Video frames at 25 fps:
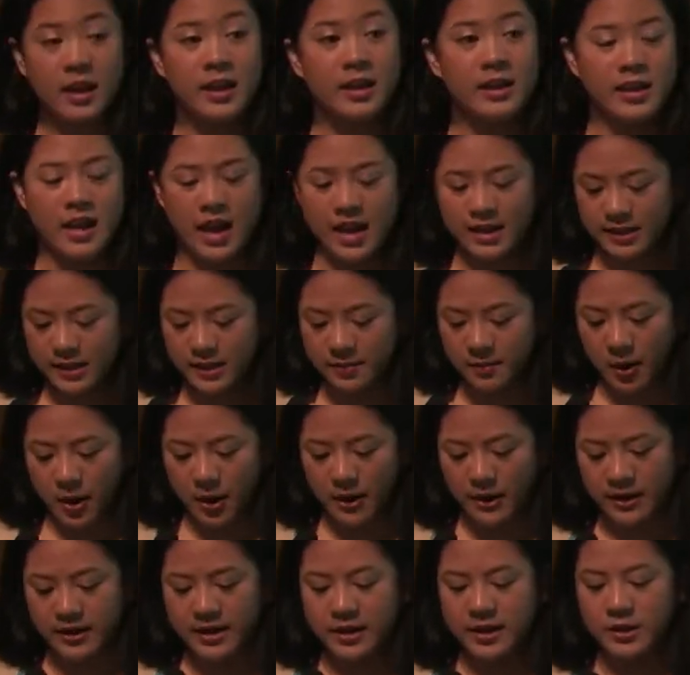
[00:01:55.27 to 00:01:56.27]
Nancy
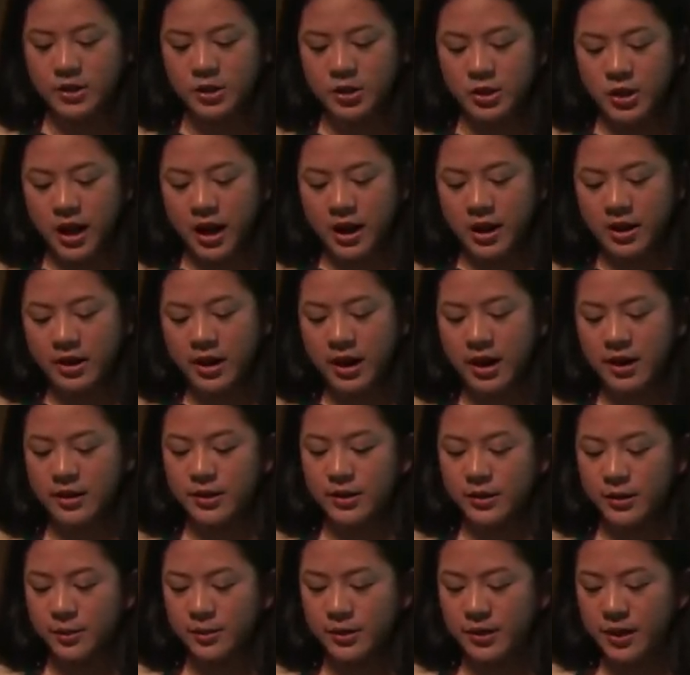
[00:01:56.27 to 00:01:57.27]
Martin is Chair and
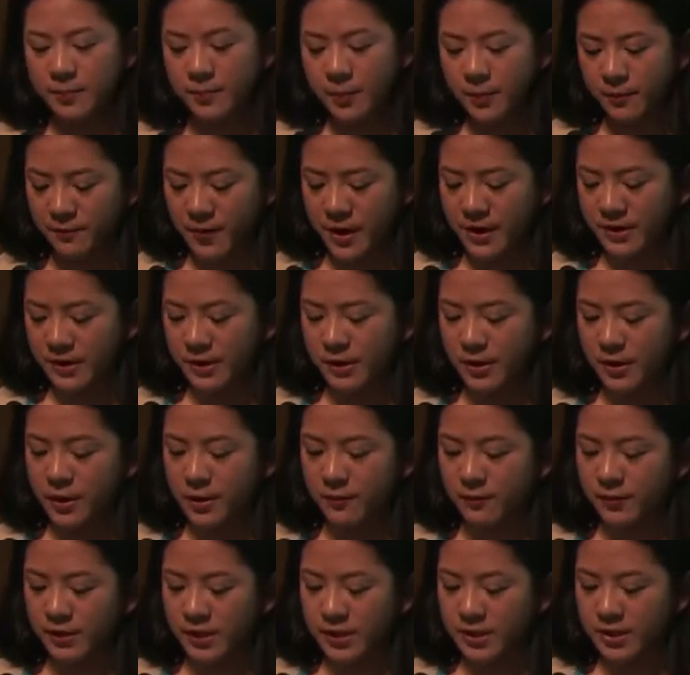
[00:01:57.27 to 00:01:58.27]
Associate Professor
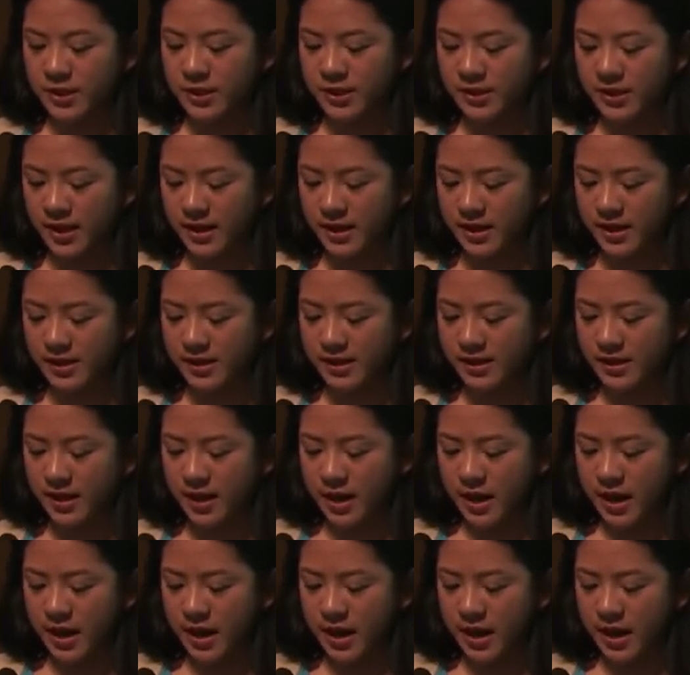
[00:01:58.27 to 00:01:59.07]
of Religious Studies